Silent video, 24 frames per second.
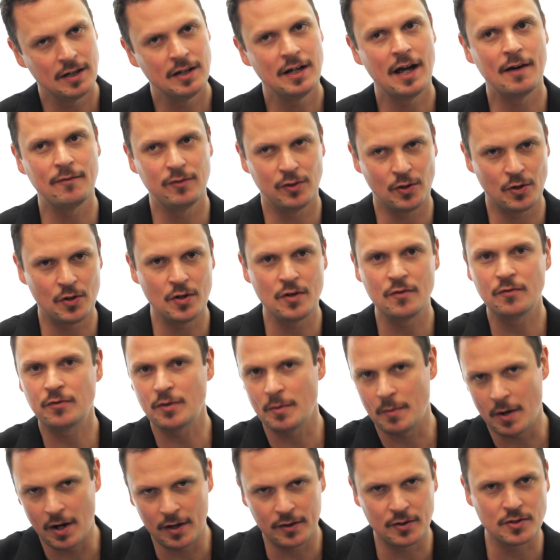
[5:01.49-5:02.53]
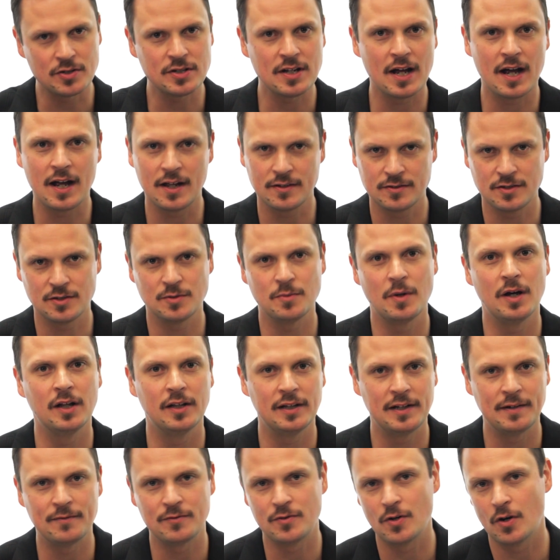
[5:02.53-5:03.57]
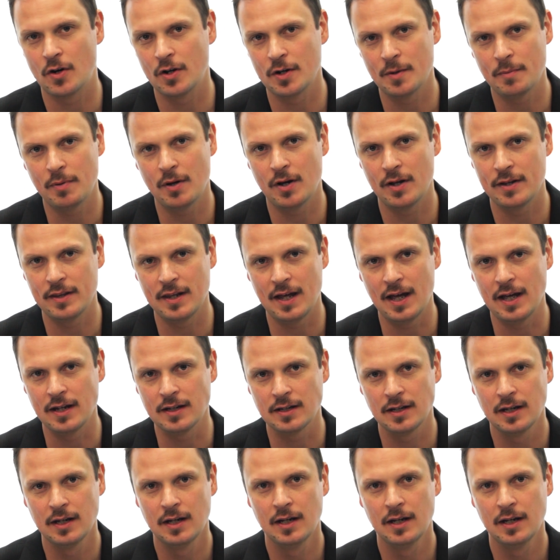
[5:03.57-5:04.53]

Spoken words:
have learned from other styles as well and have drawn upon that.